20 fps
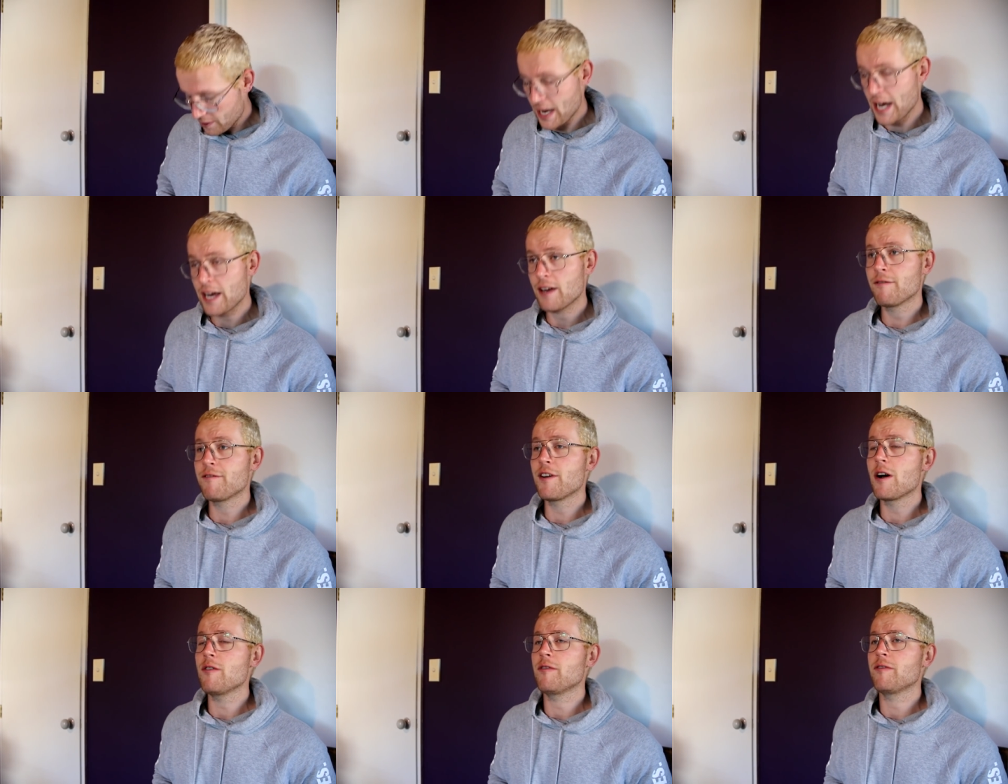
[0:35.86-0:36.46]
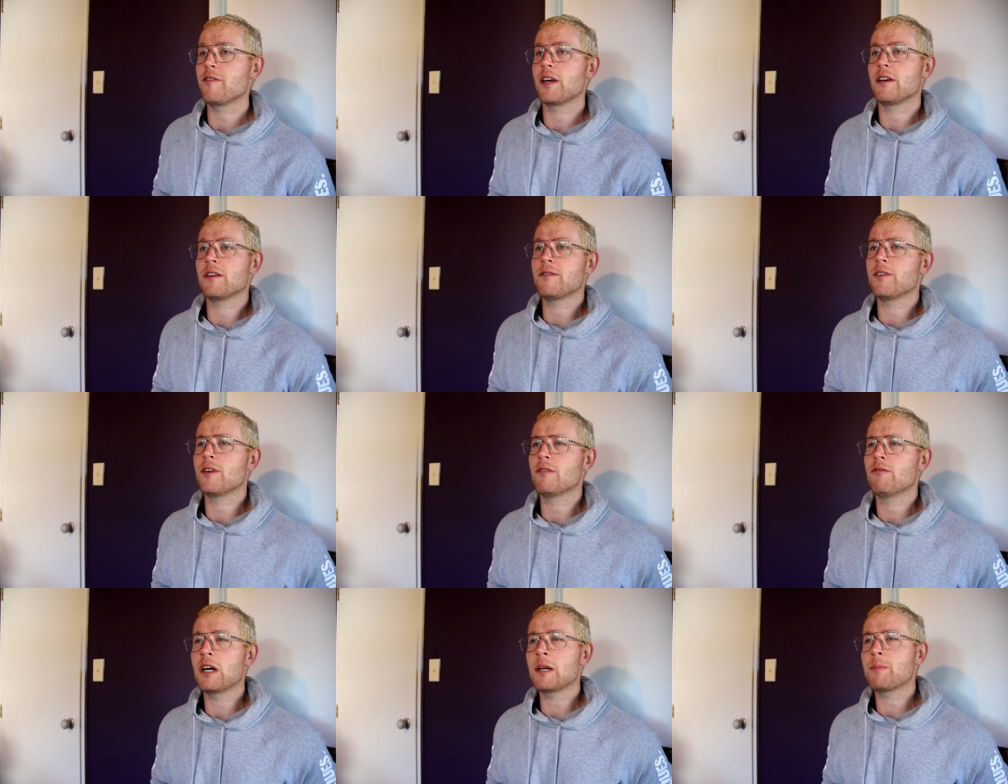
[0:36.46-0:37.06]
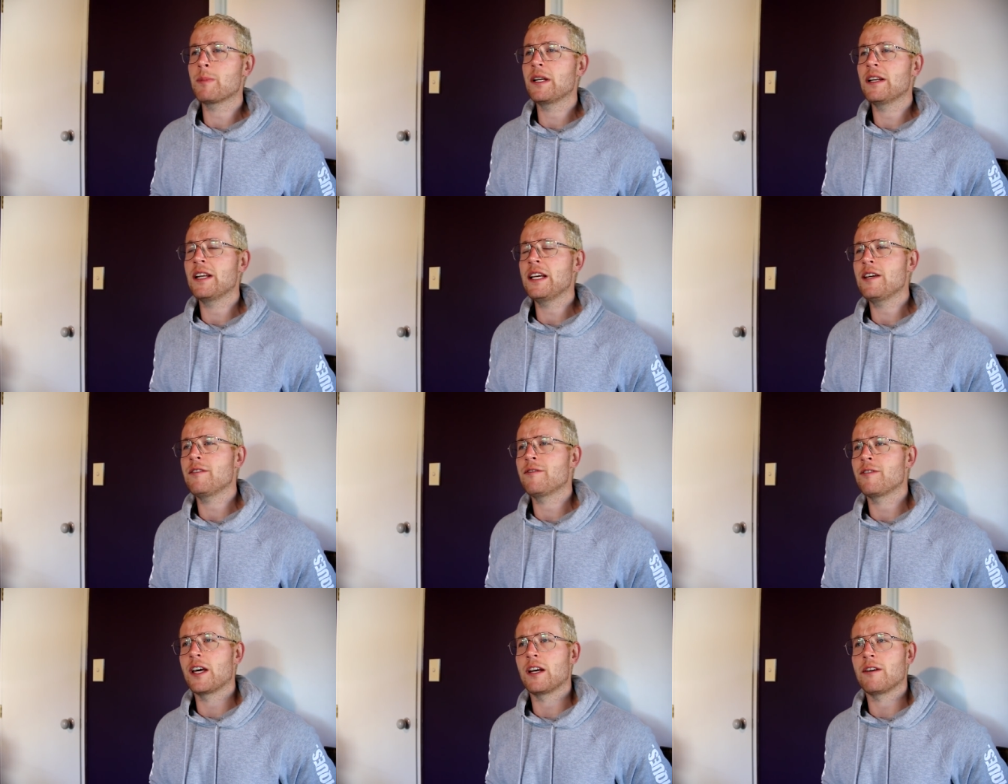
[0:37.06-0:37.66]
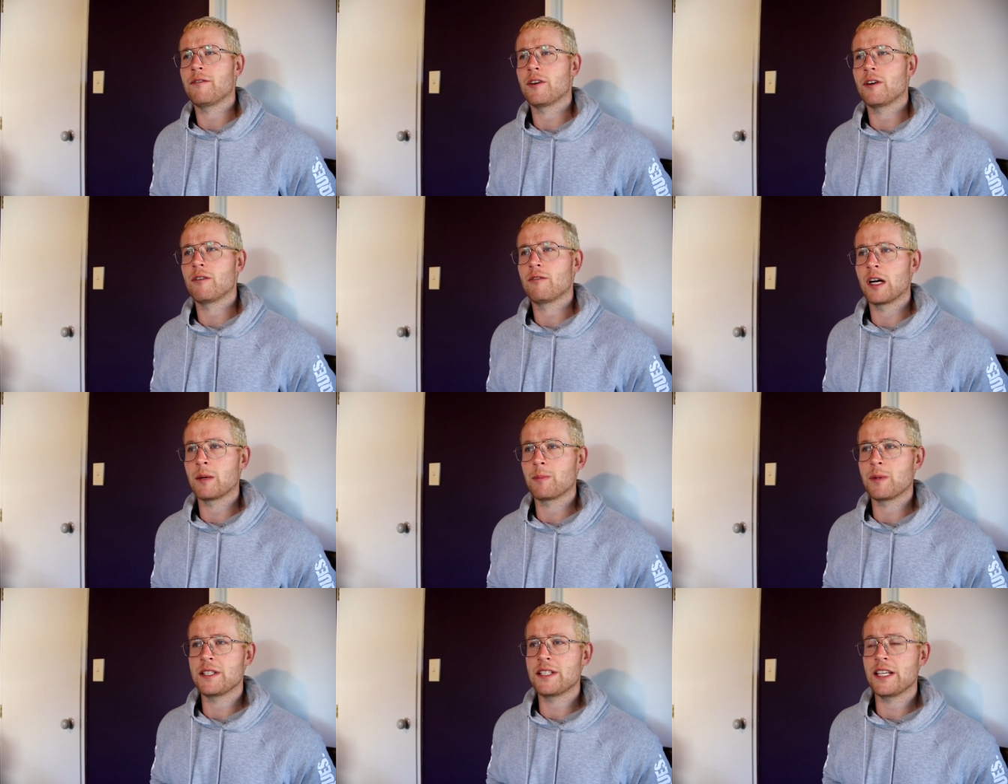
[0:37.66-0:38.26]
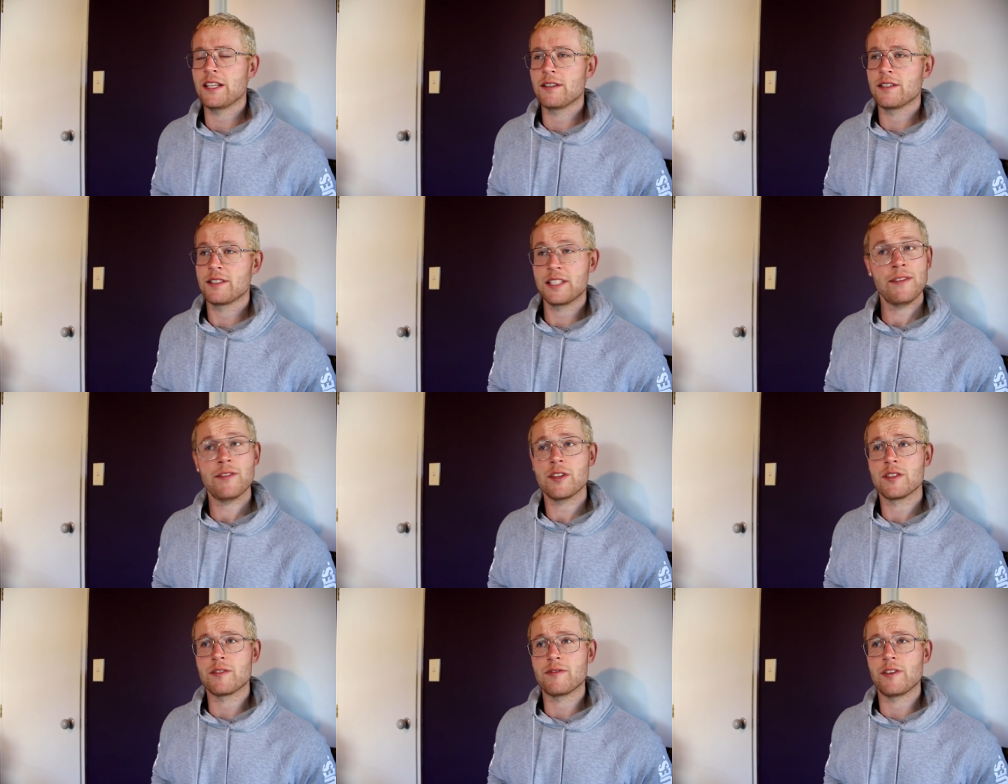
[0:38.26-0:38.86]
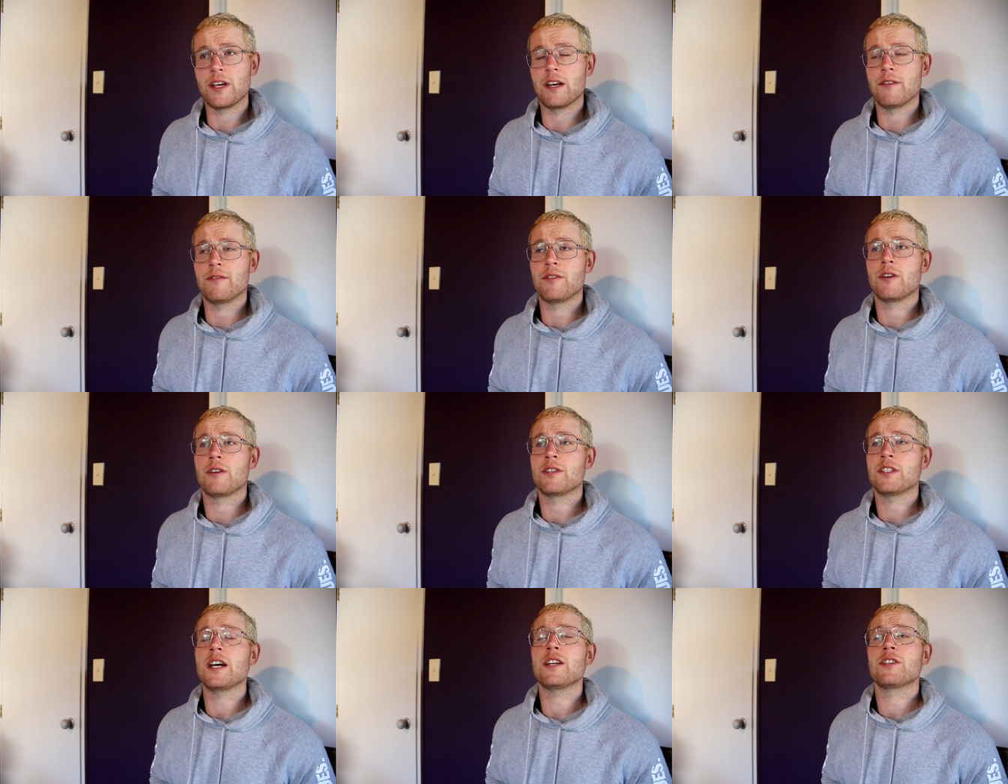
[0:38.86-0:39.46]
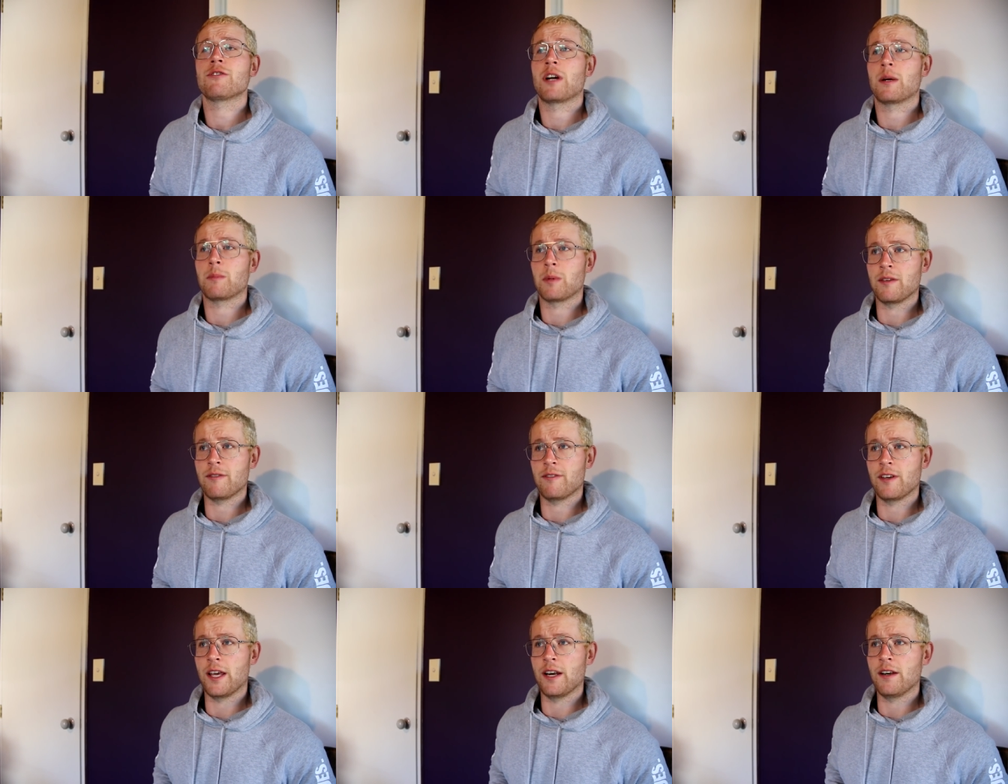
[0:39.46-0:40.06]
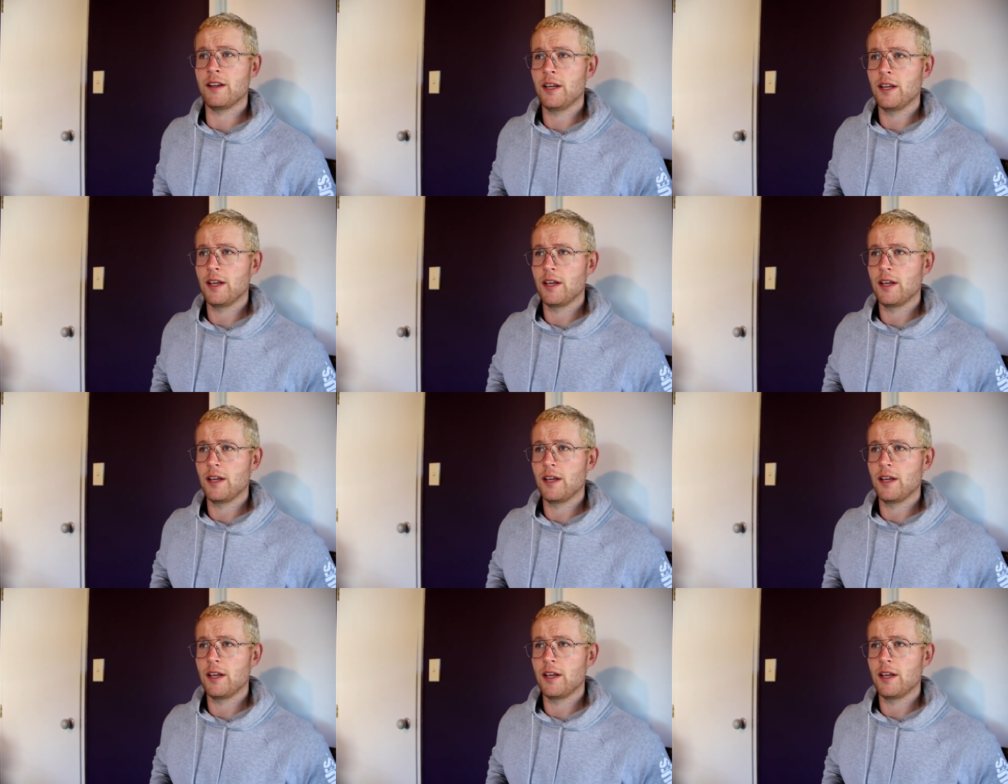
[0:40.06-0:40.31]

an A F L fan, if you're a rugby league fan, if you're a rugby sevens fan, if you're a touch rugby fan,